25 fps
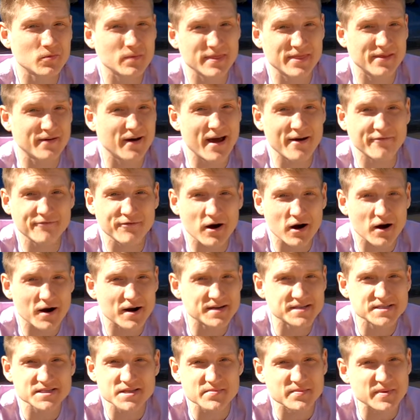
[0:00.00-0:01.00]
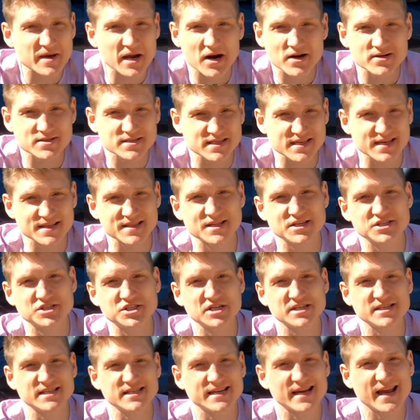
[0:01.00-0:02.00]
with the F R S, the B R Z, and the
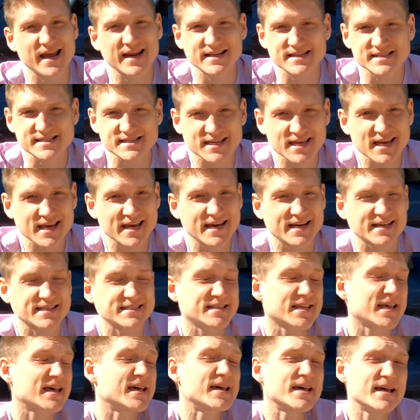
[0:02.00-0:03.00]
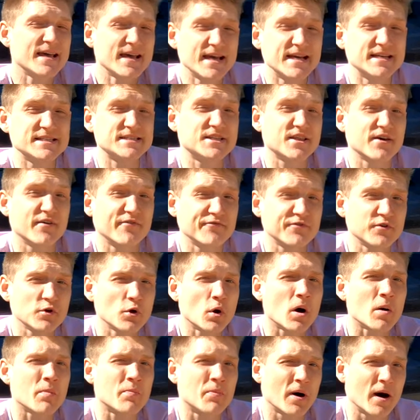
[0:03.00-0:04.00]
G T eighty-six, is the
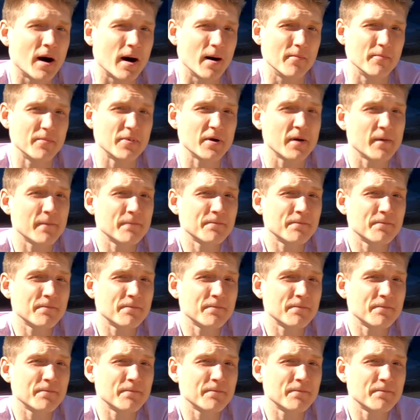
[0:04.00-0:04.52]
fuel pump.